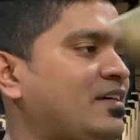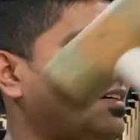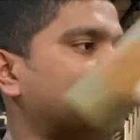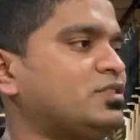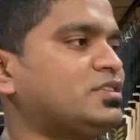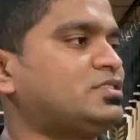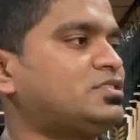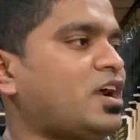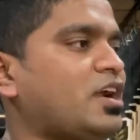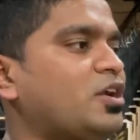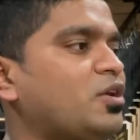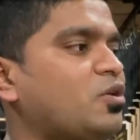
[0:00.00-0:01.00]
So it
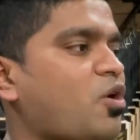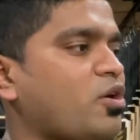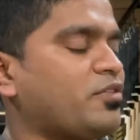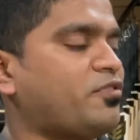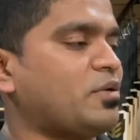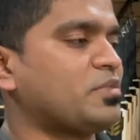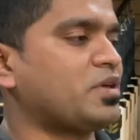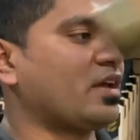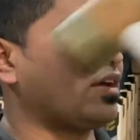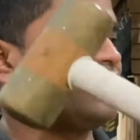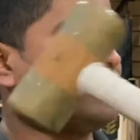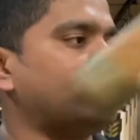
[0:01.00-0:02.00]
started to rock from here.